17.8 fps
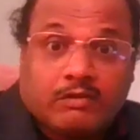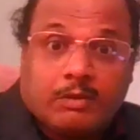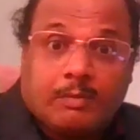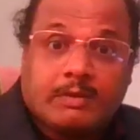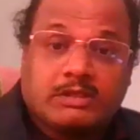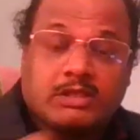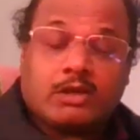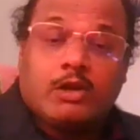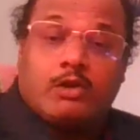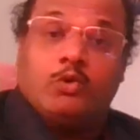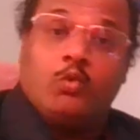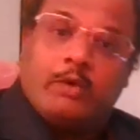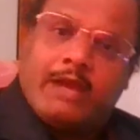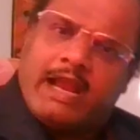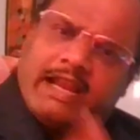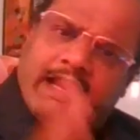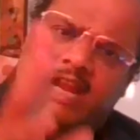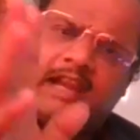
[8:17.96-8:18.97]
the percentile, you
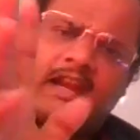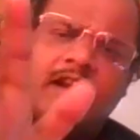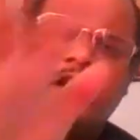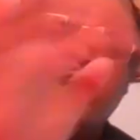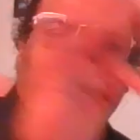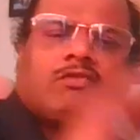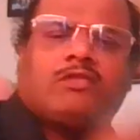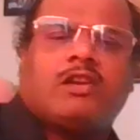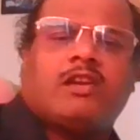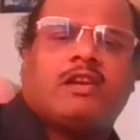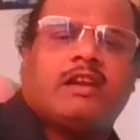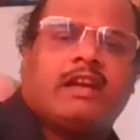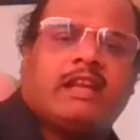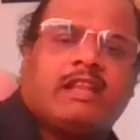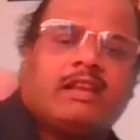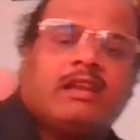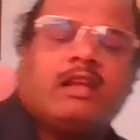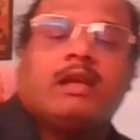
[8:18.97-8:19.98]
can get 100 after 100
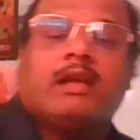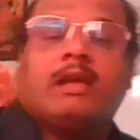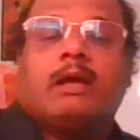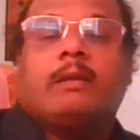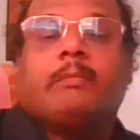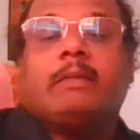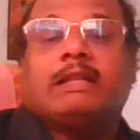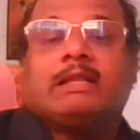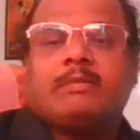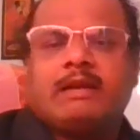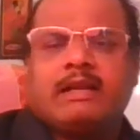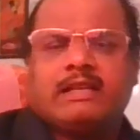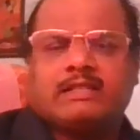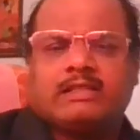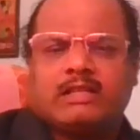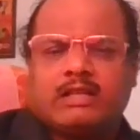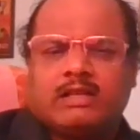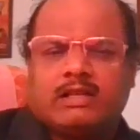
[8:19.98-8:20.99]
in
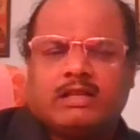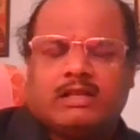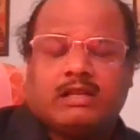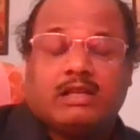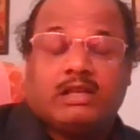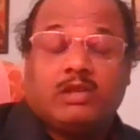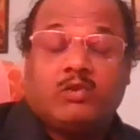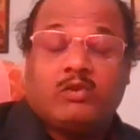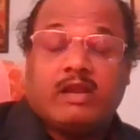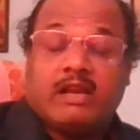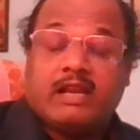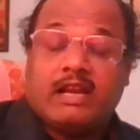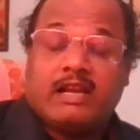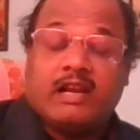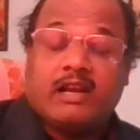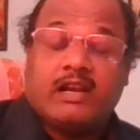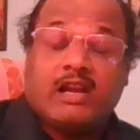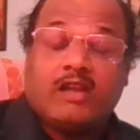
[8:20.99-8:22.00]
mathematics, you can get
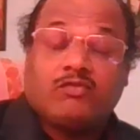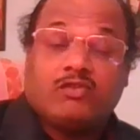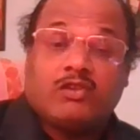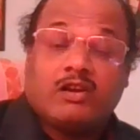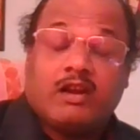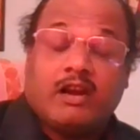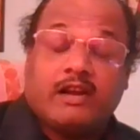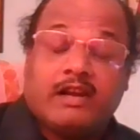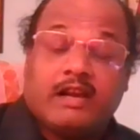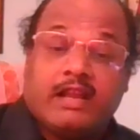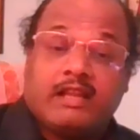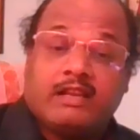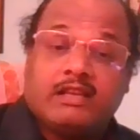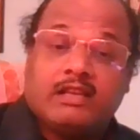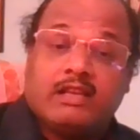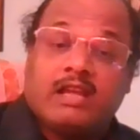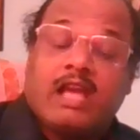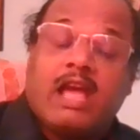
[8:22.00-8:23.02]
100 after 100
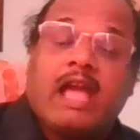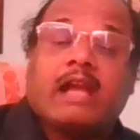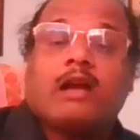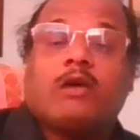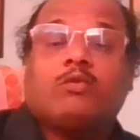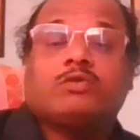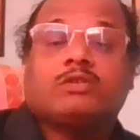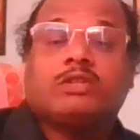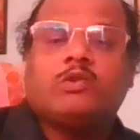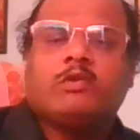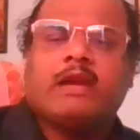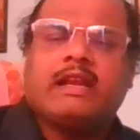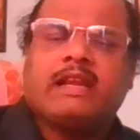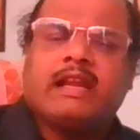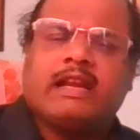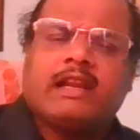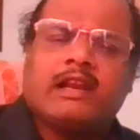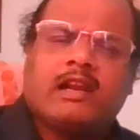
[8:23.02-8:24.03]
in accounts, you can
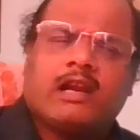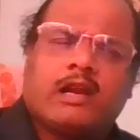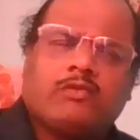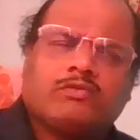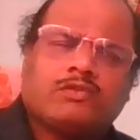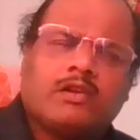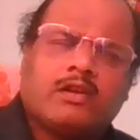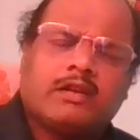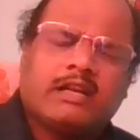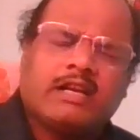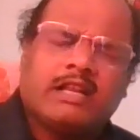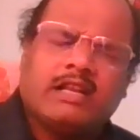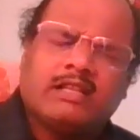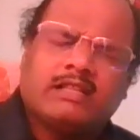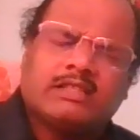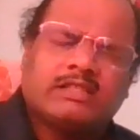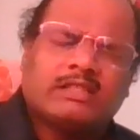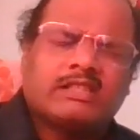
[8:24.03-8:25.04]
get 100 after 100 in
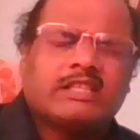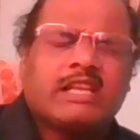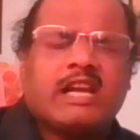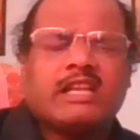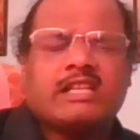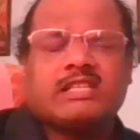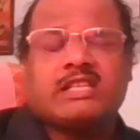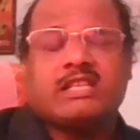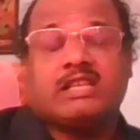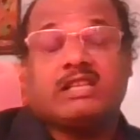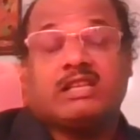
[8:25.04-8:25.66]
statistic.